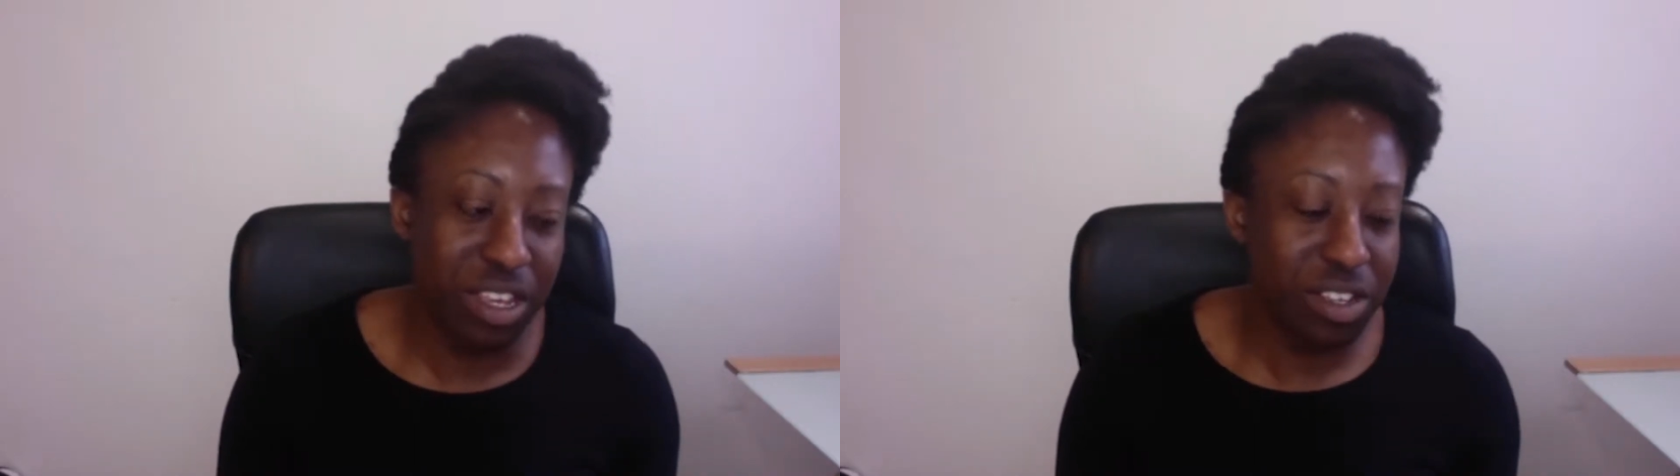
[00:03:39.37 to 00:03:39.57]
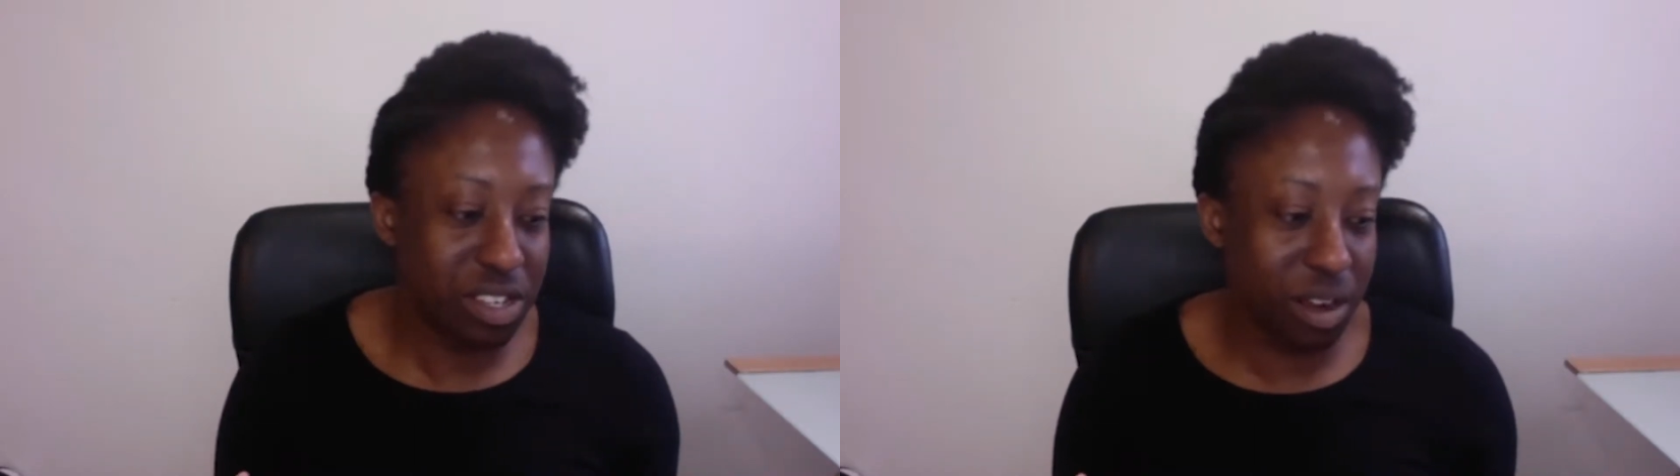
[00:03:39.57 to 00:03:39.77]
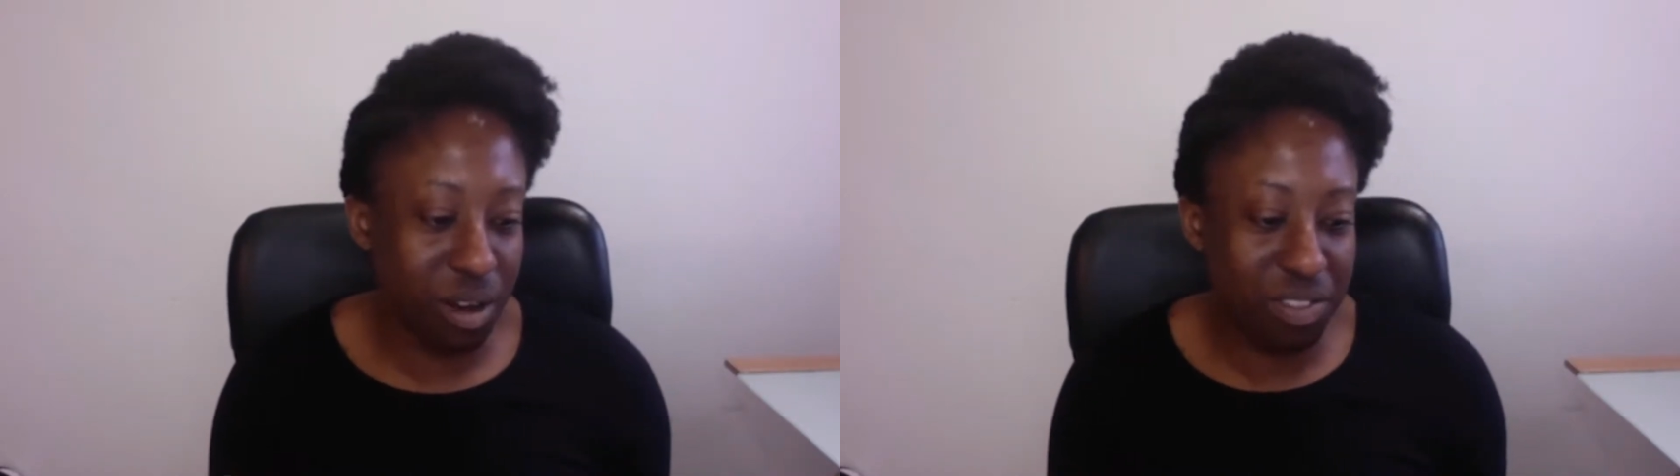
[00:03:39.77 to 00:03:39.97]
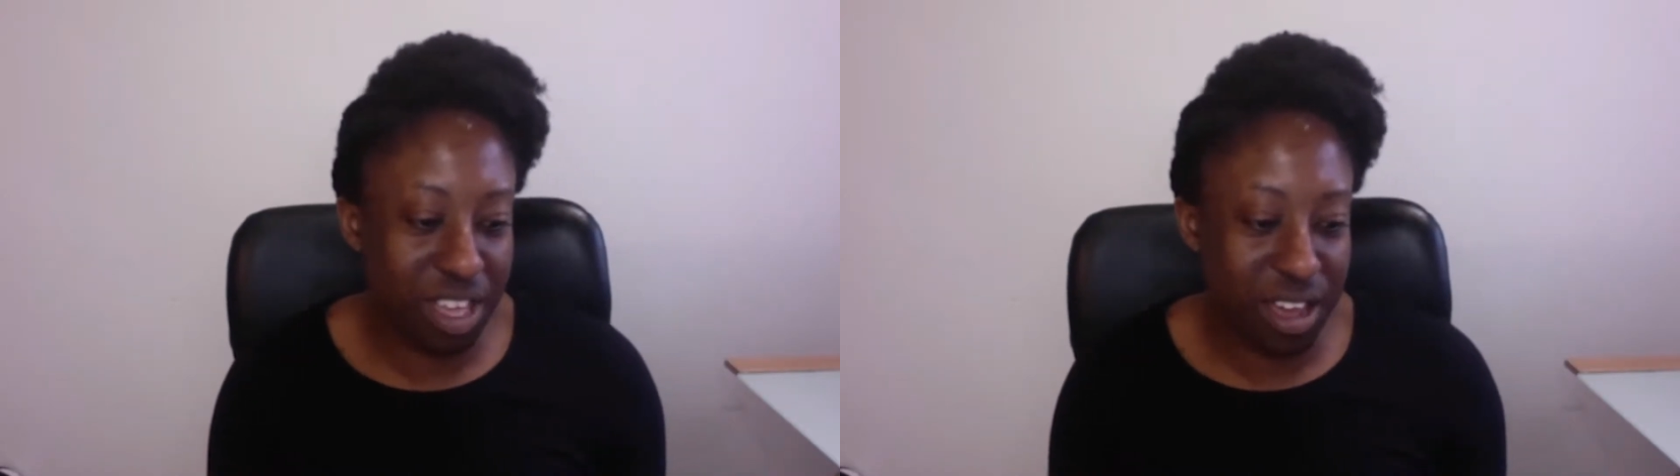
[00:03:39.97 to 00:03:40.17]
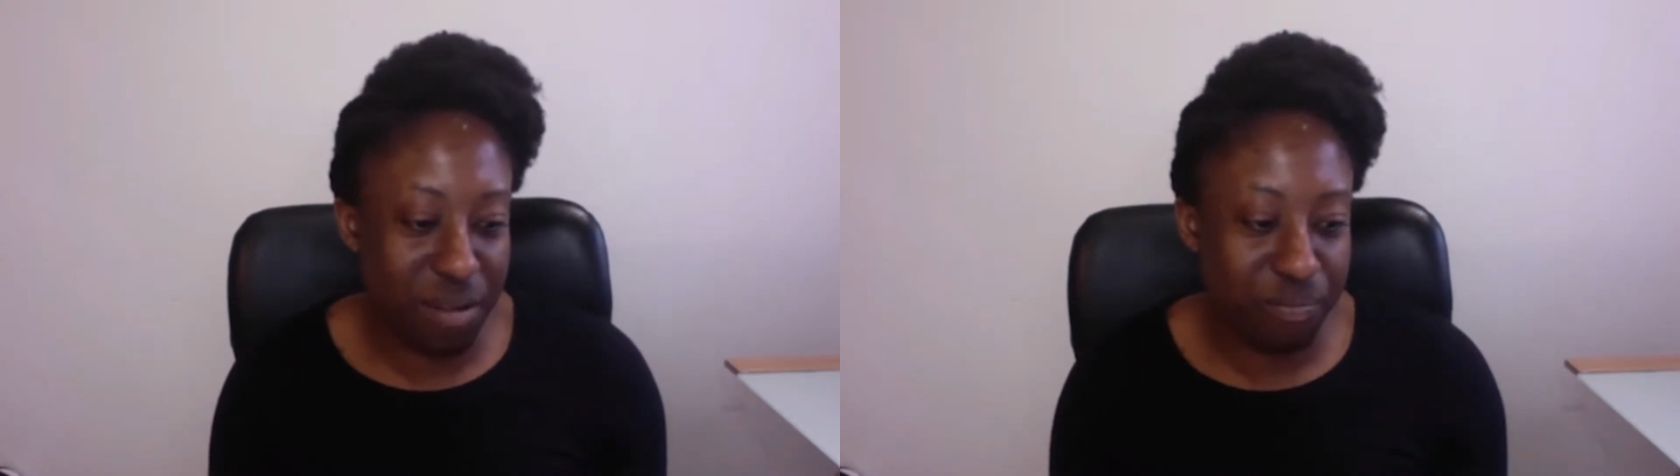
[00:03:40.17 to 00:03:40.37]
So on
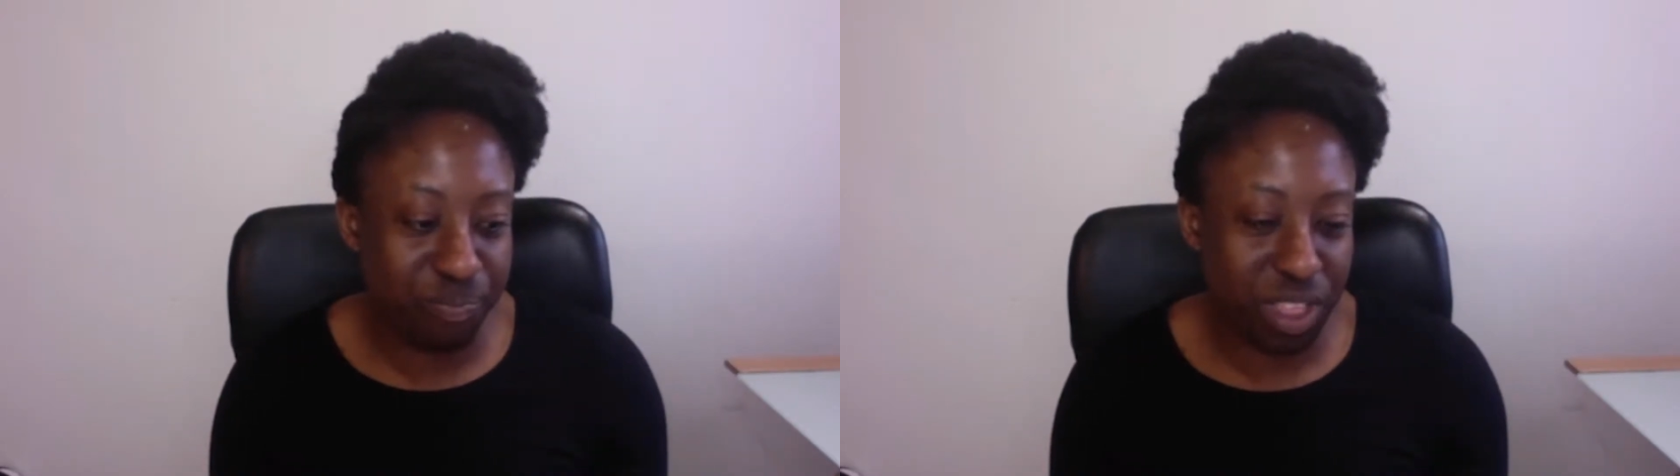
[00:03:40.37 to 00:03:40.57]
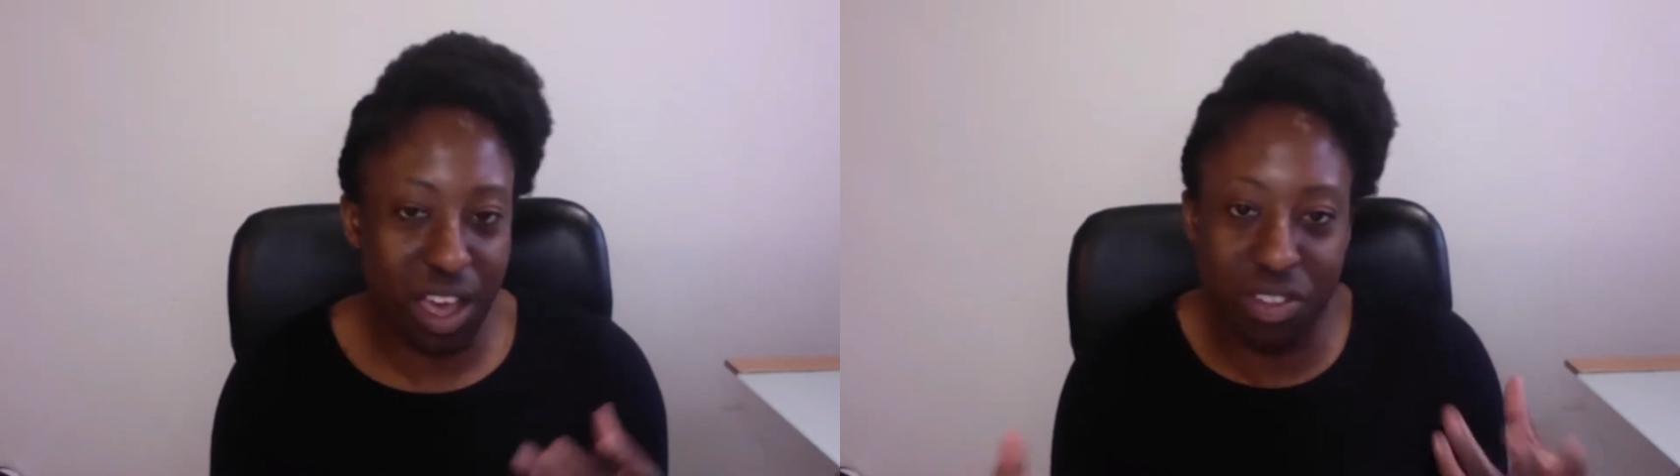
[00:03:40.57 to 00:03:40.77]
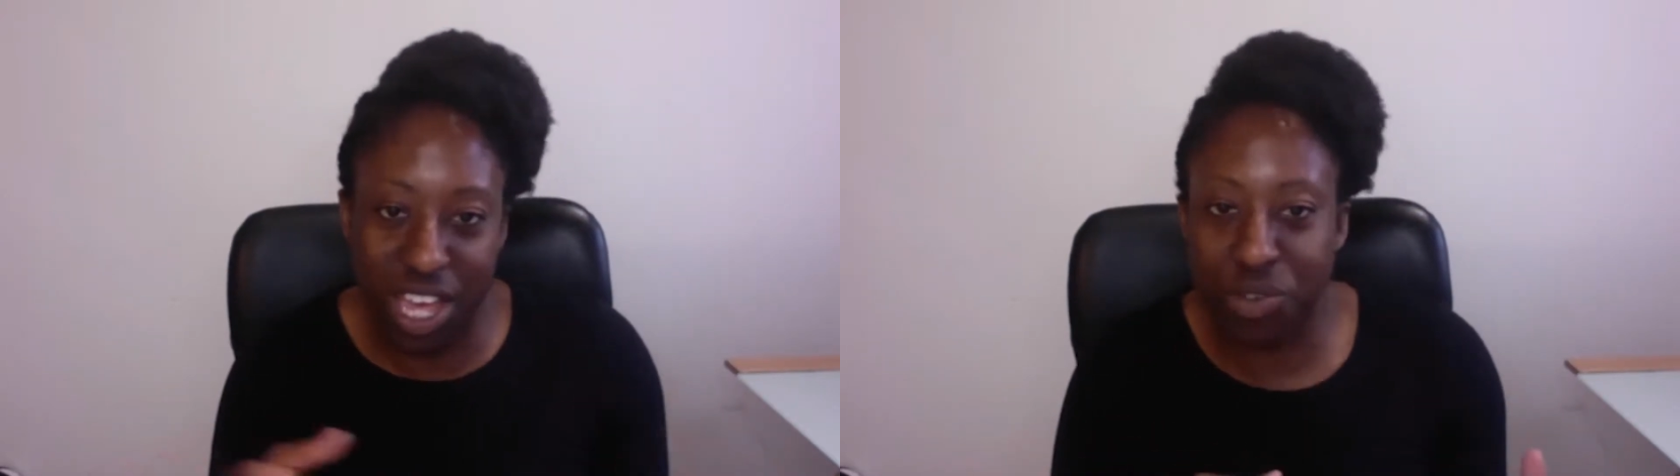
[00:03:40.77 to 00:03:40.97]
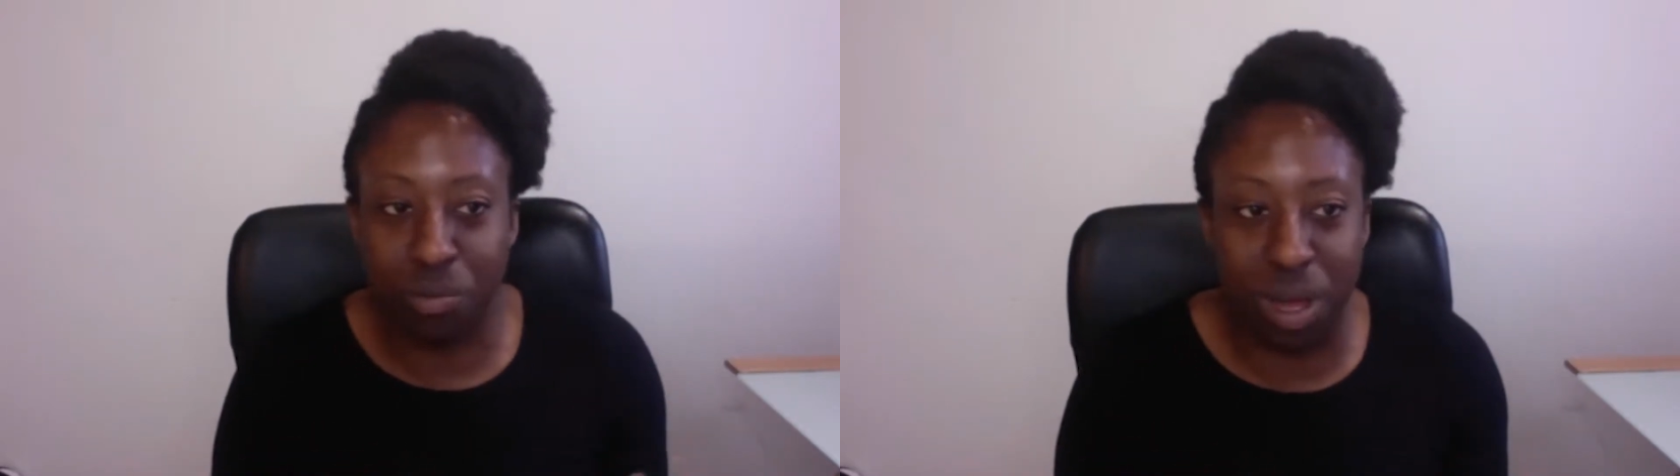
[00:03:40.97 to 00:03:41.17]
the actual